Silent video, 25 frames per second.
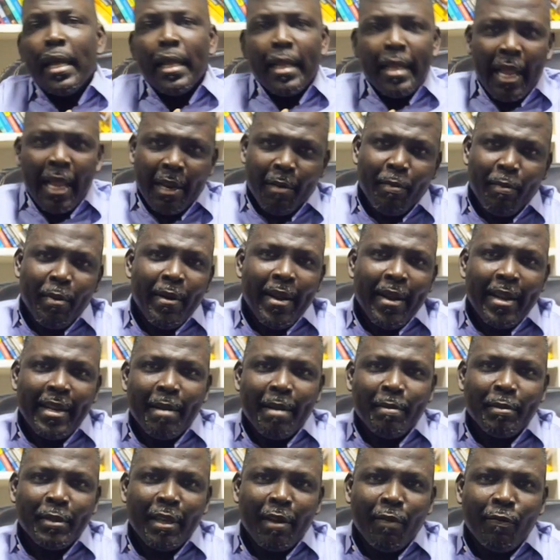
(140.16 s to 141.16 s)
that the parent
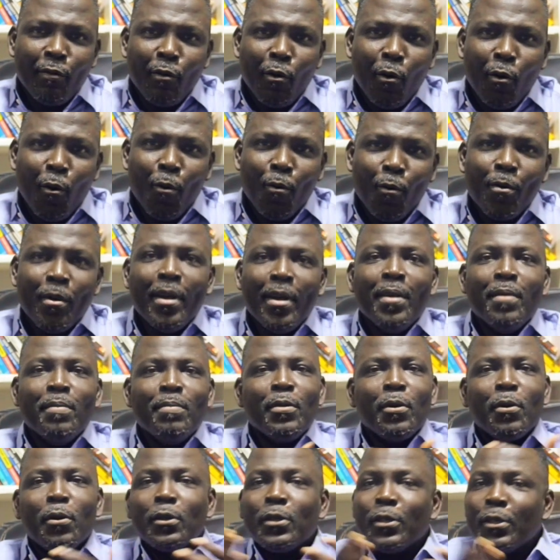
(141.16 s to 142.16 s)
themselves know,
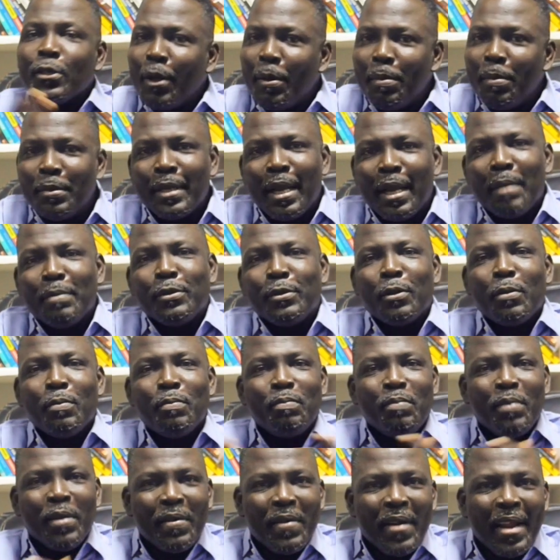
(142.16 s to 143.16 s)
because sometimes some
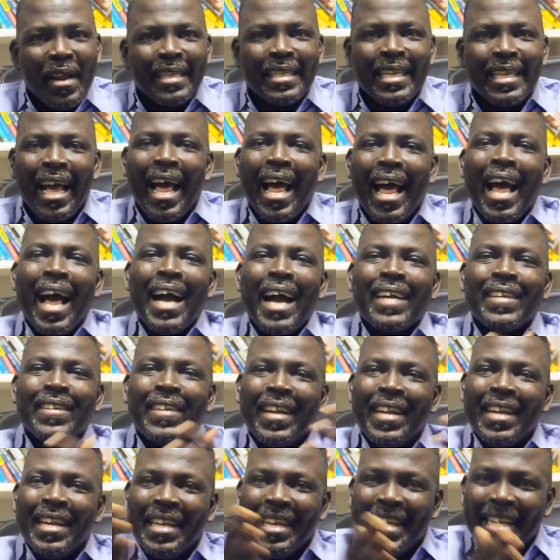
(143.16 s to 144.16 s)
parents are
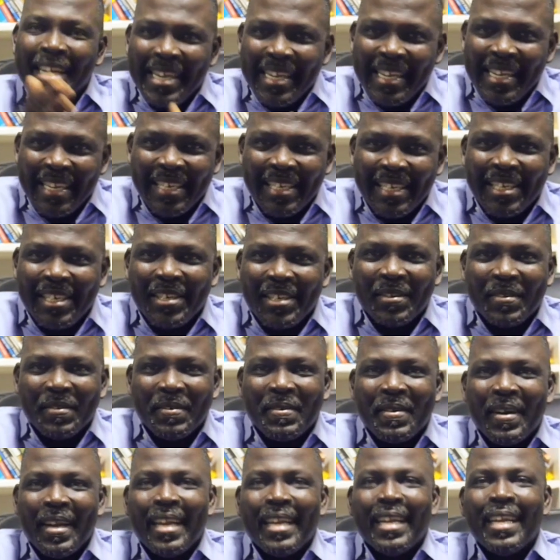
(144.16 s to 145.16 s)
actually leading
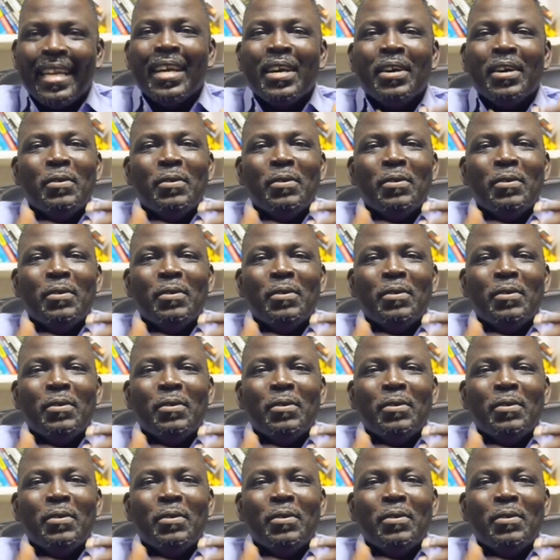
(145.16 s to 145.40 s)
children